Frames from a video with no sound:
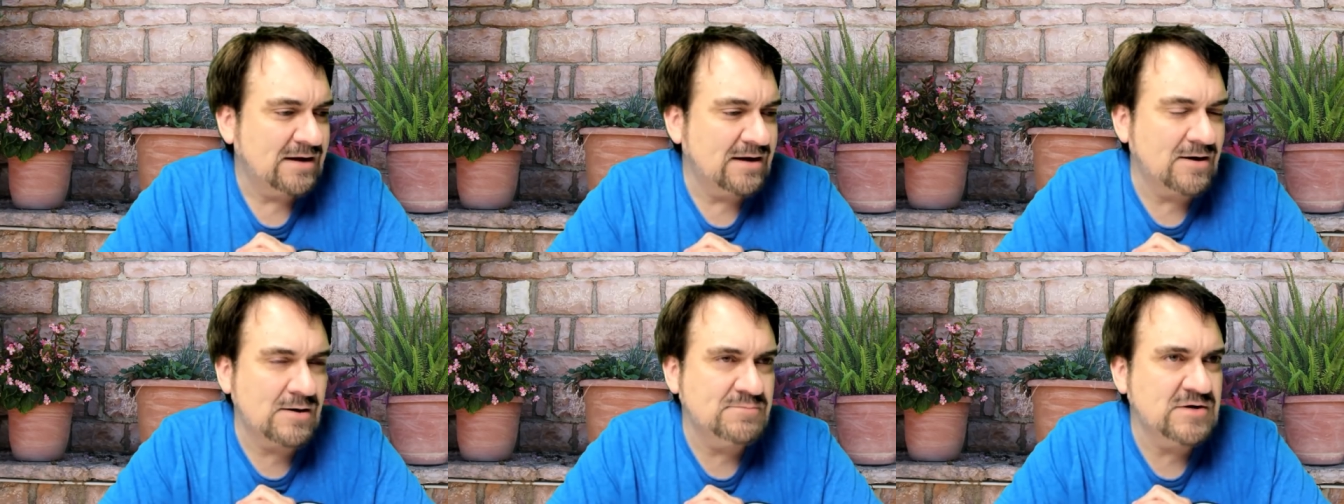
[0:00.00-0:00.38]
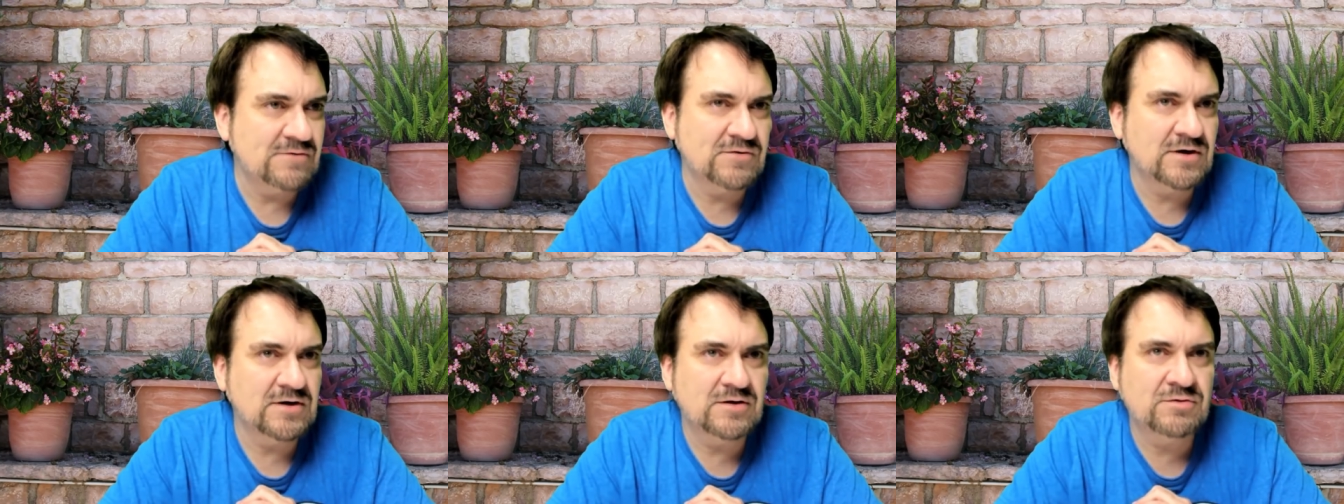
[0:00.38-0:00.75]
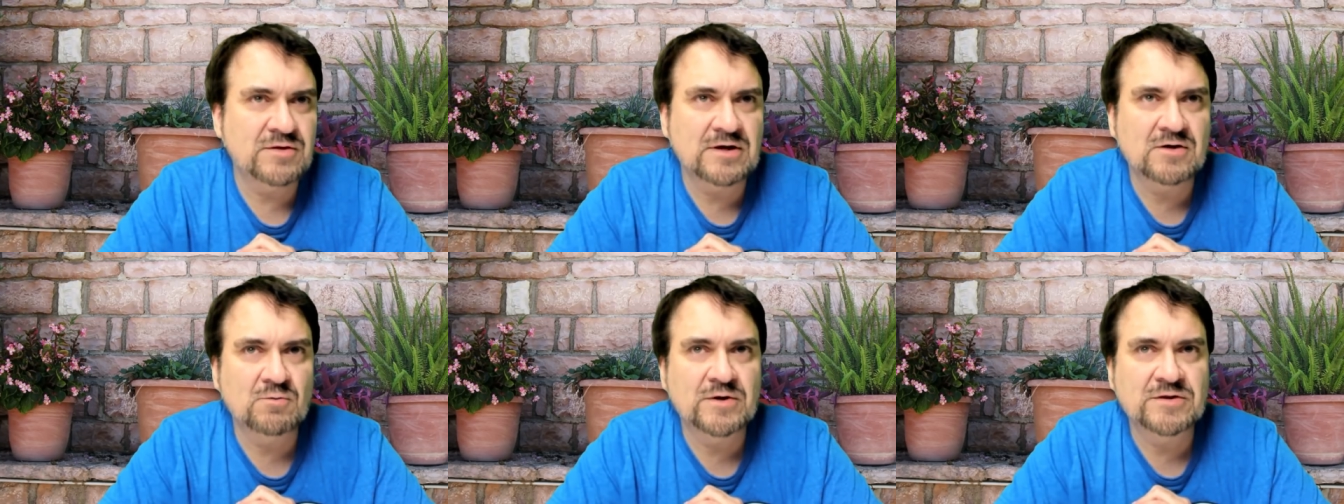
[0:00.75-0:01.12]
I'm never going to
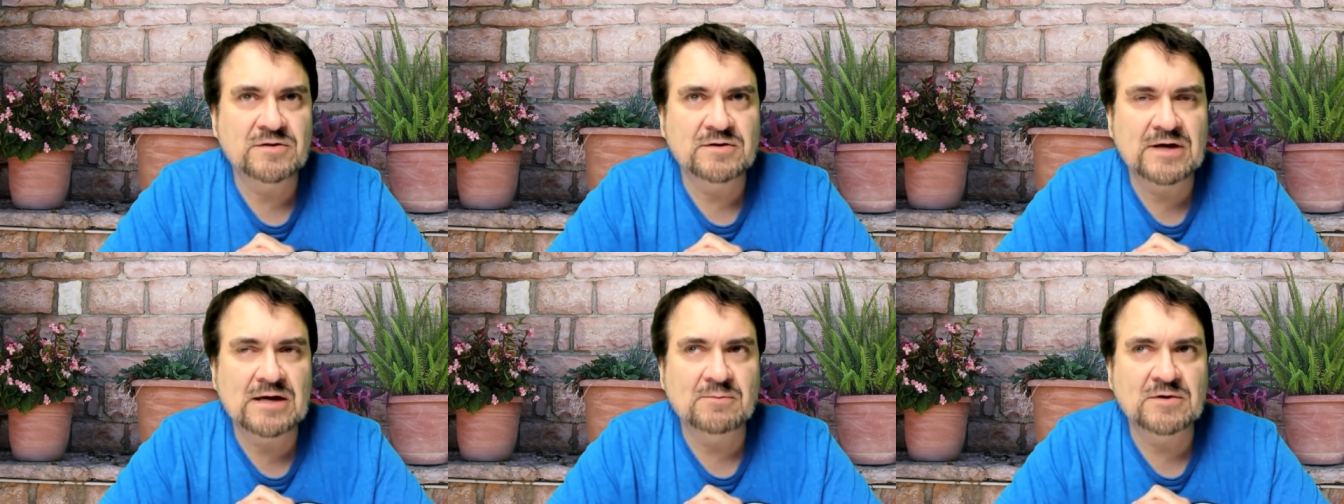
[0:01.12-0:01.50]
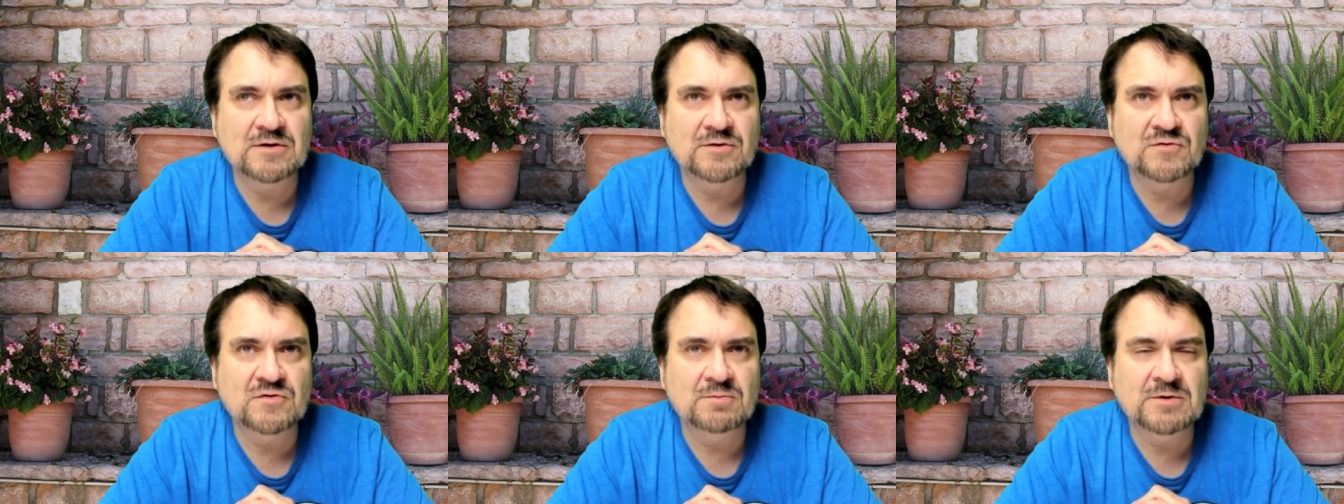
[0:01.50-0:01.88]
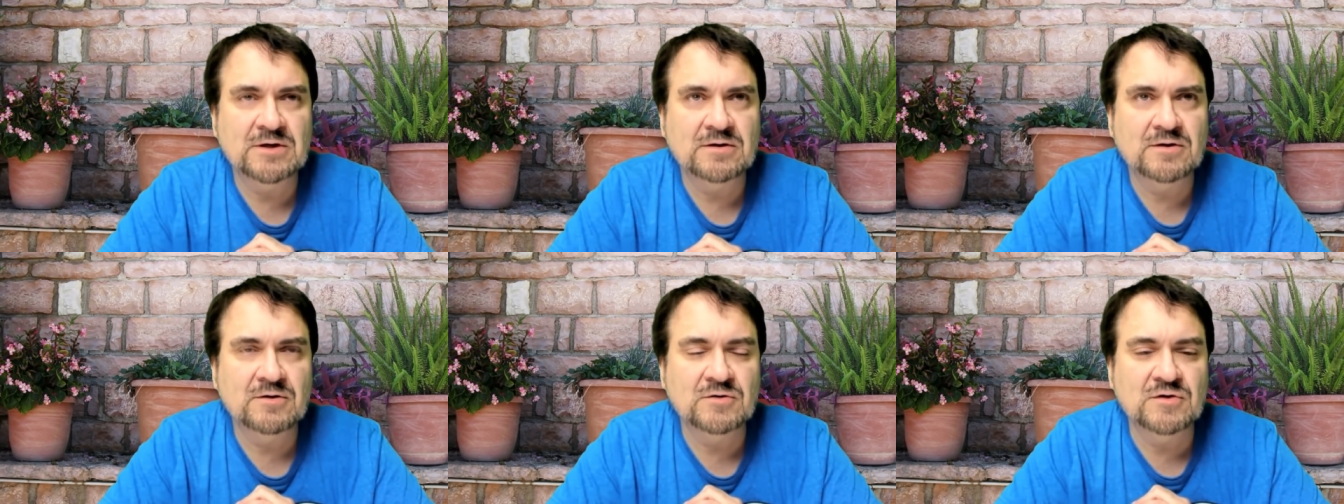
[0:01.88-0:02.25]
think of what the name it used to
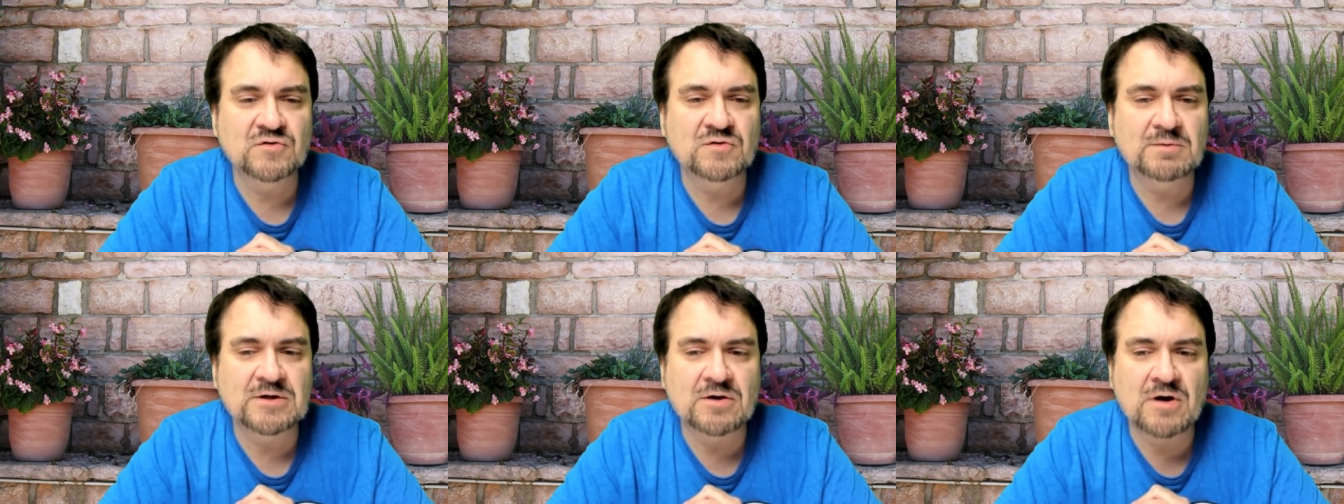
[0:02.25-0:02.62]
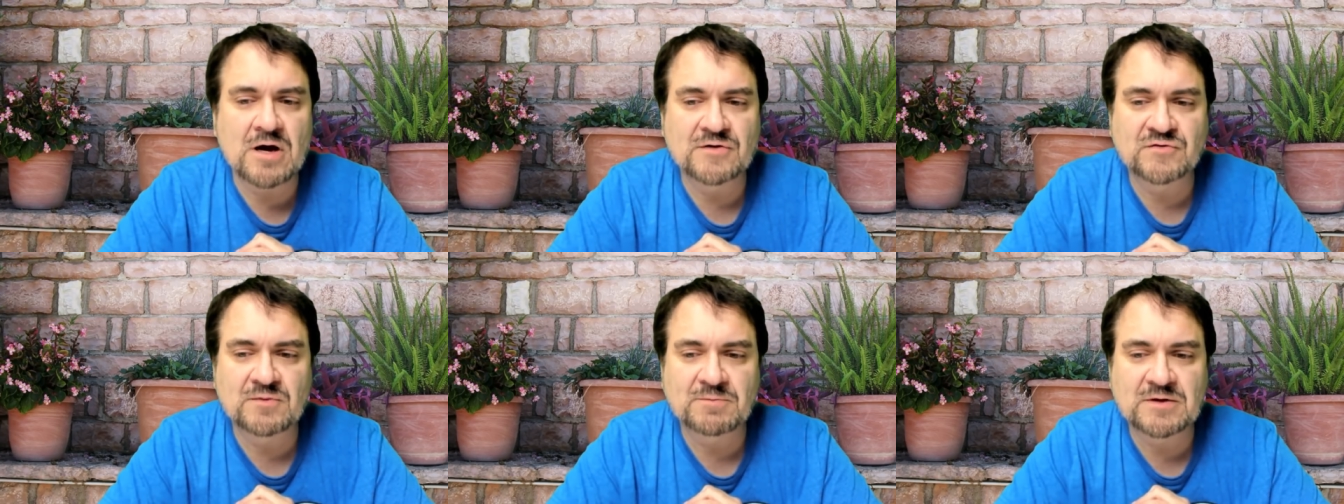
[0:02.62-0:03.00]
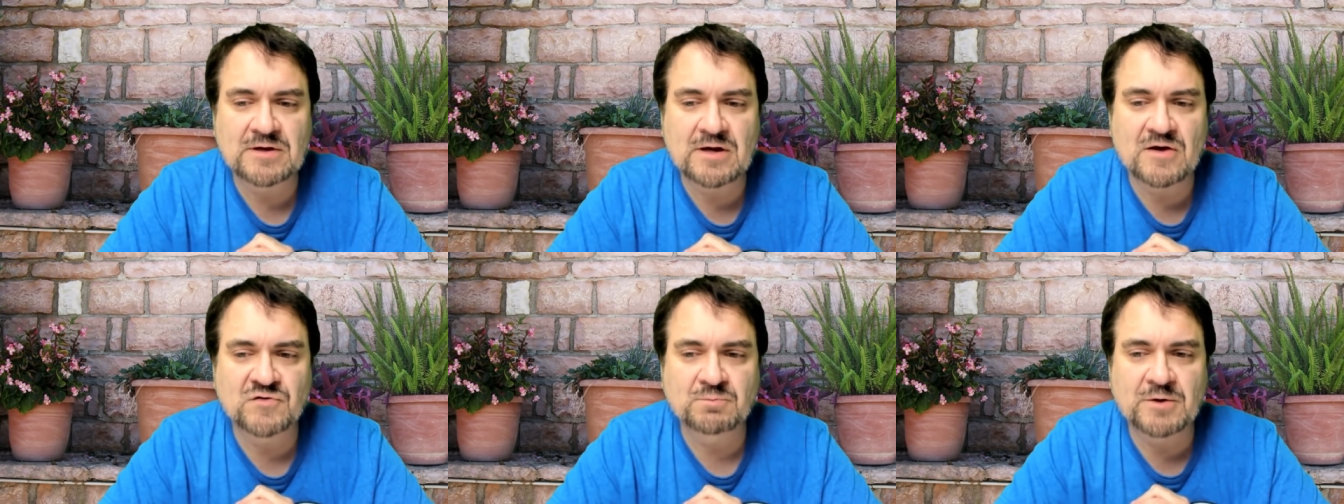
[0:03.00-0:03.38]
be. It used to be called
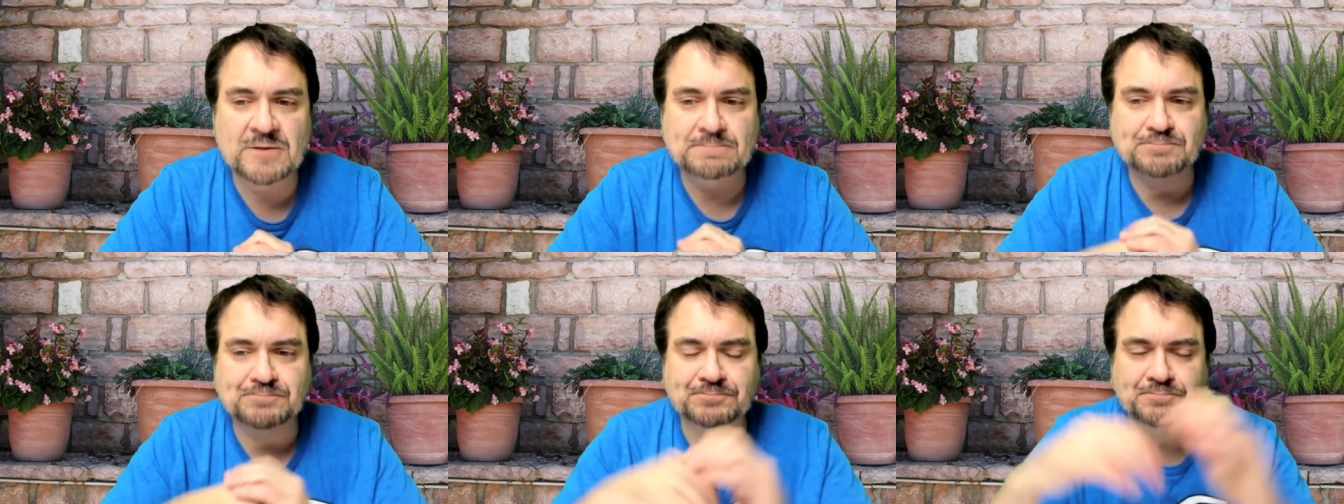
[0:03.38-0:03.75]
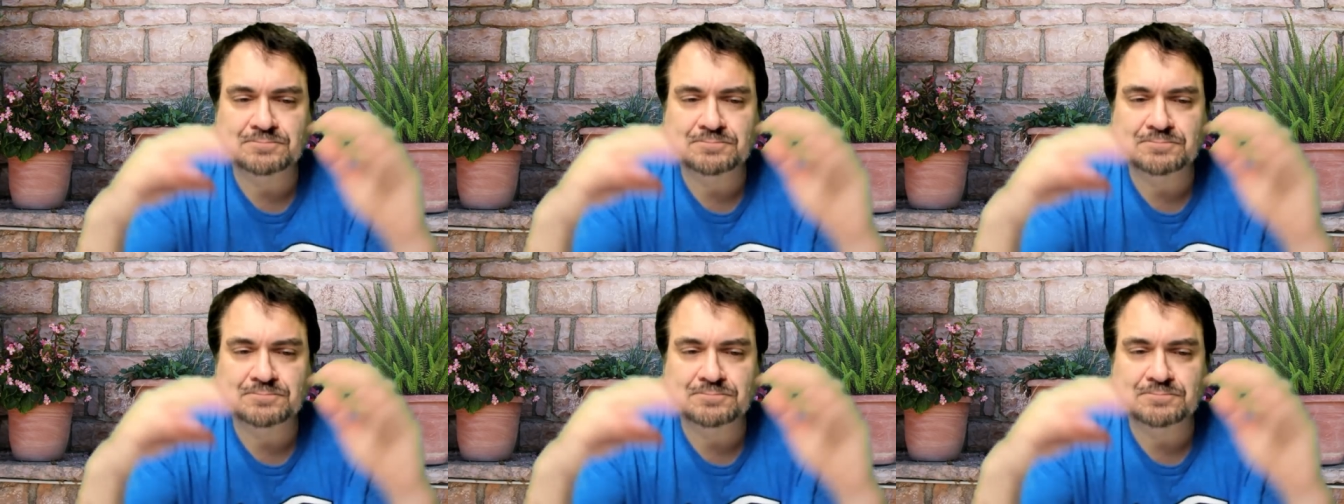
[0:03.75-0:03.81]
something else, but